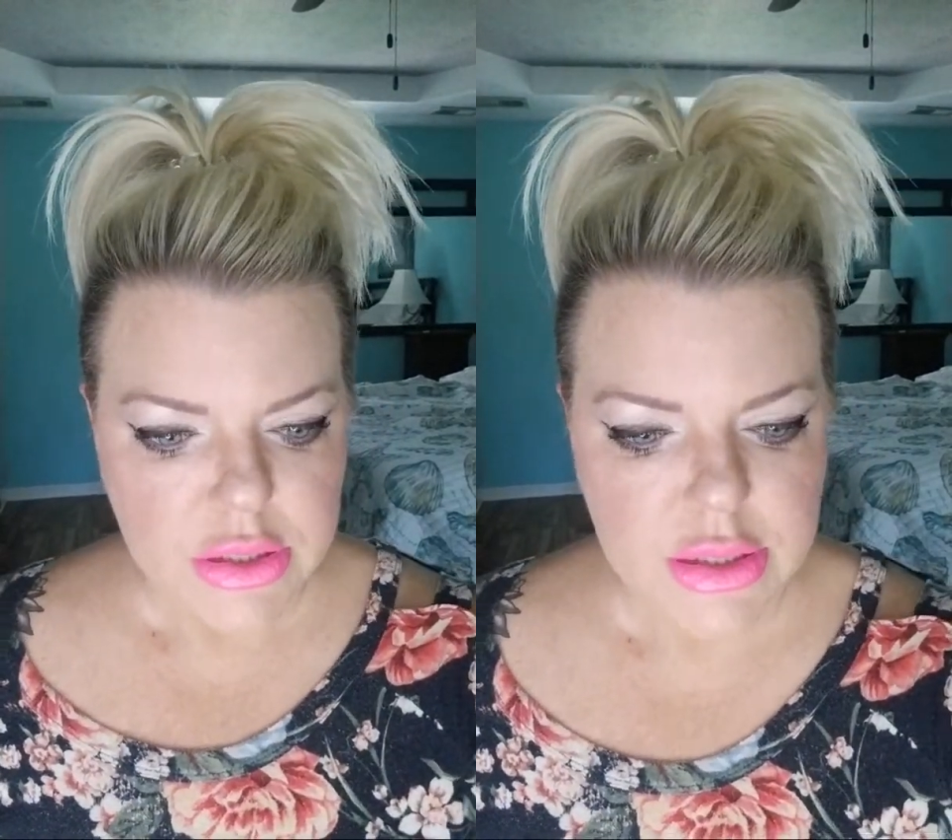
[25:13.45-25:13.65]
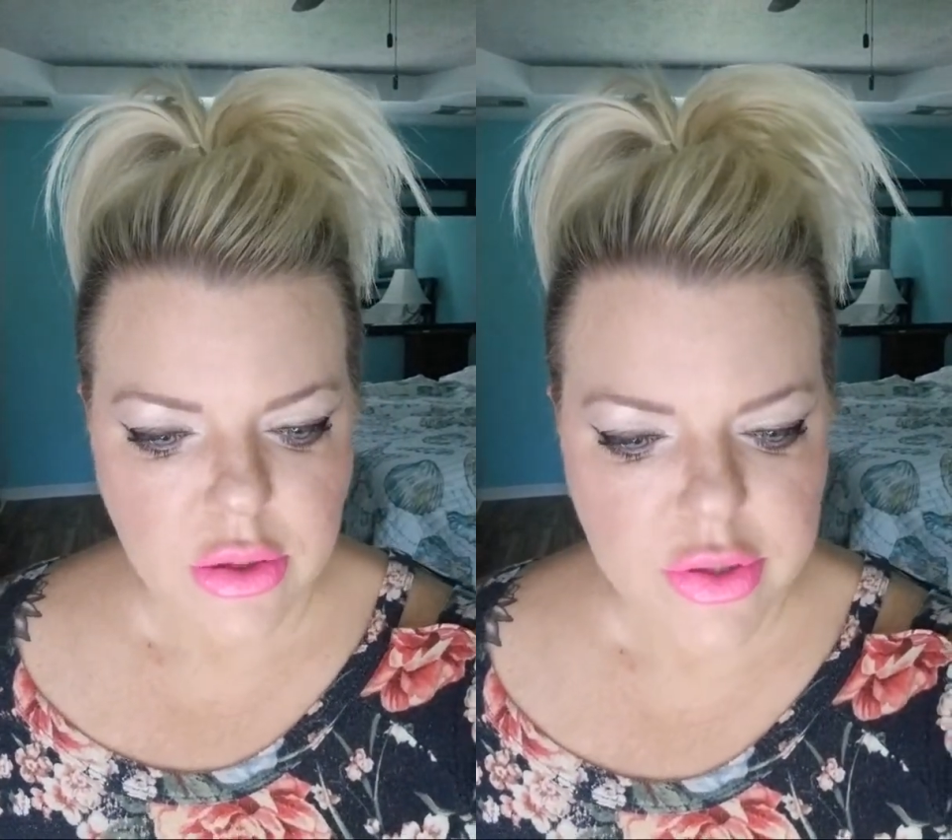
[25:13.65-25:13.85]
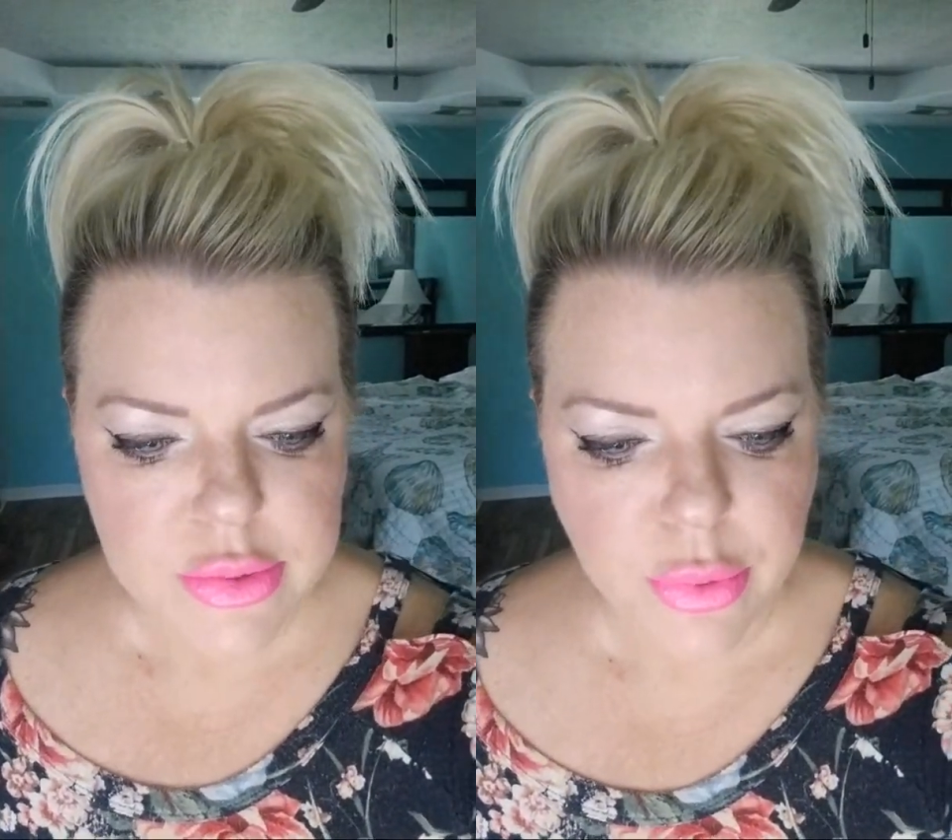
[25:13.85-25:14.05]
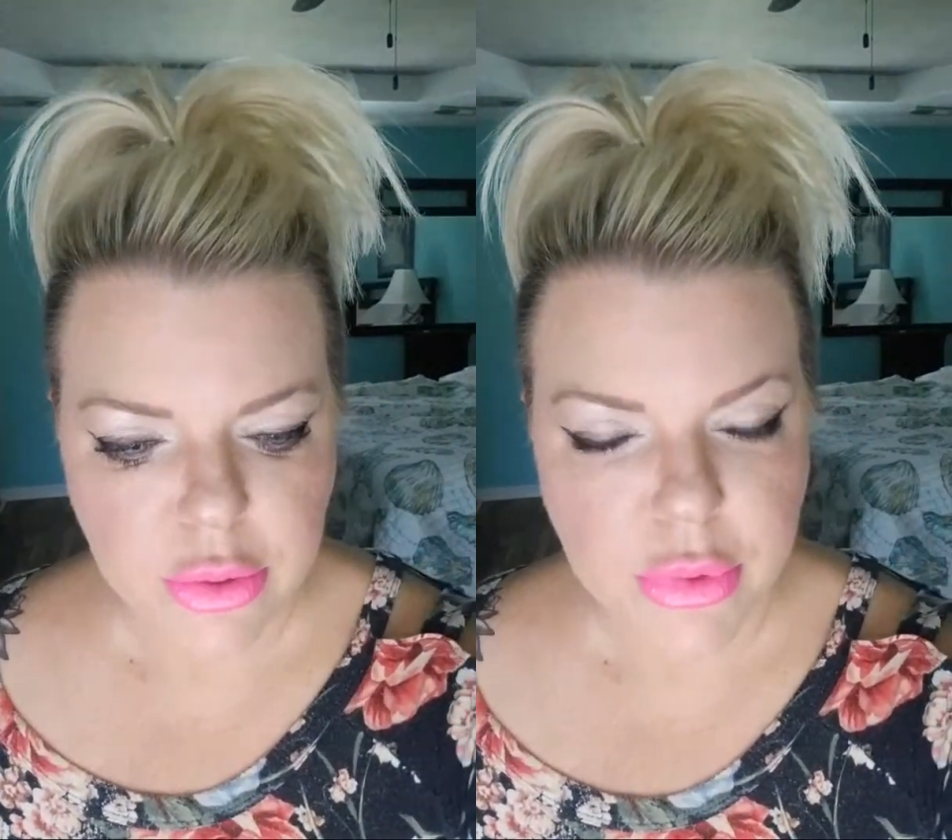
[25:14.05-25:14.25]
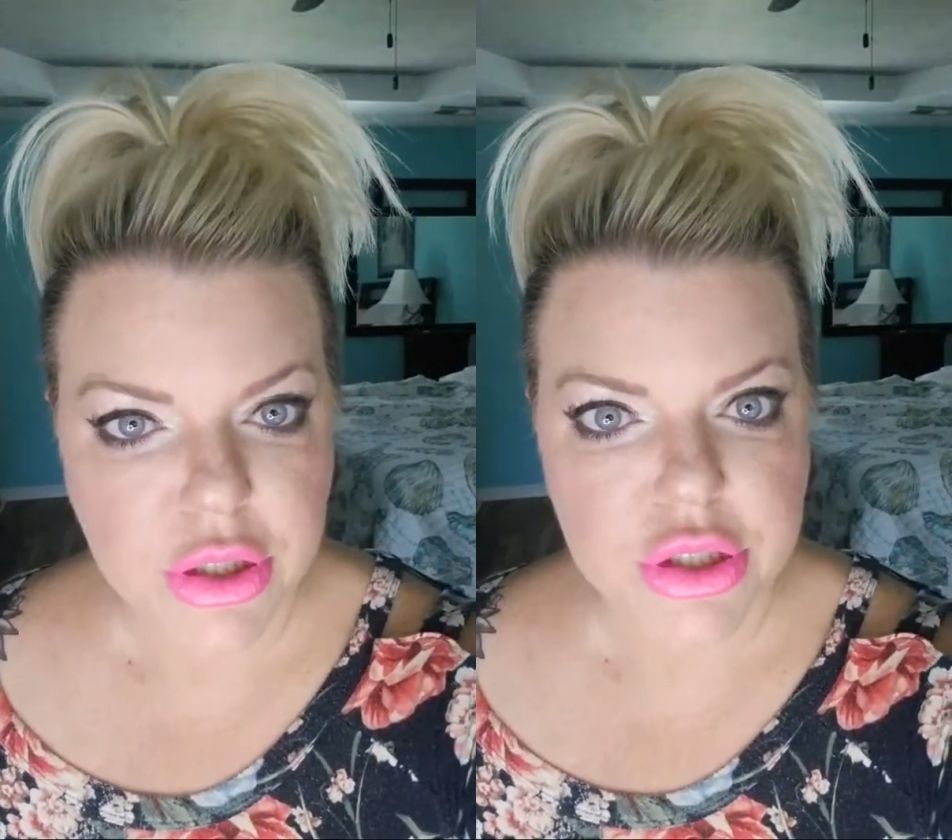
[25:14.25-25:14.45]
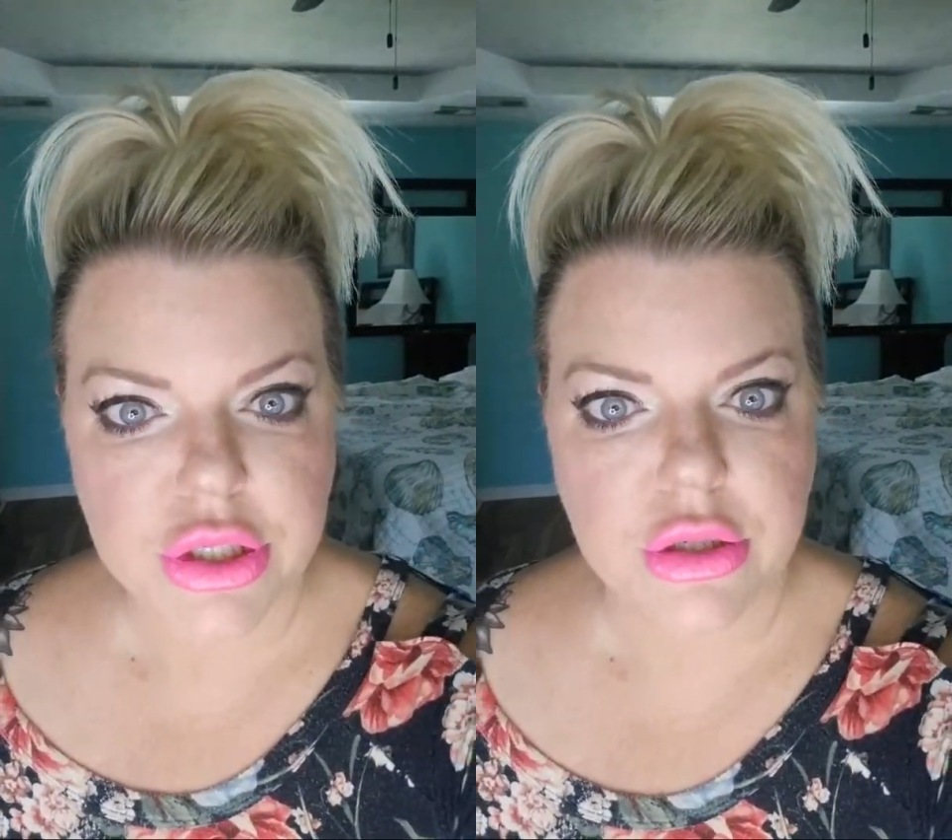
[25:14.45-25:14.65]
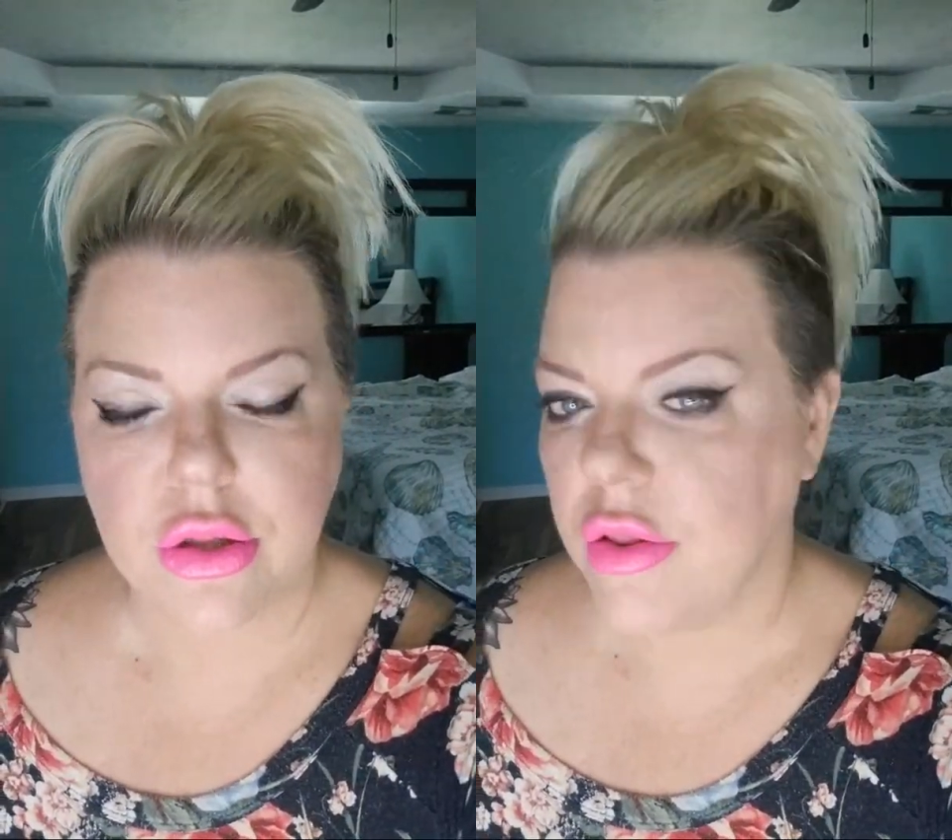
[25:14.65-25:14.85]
So that's pretty much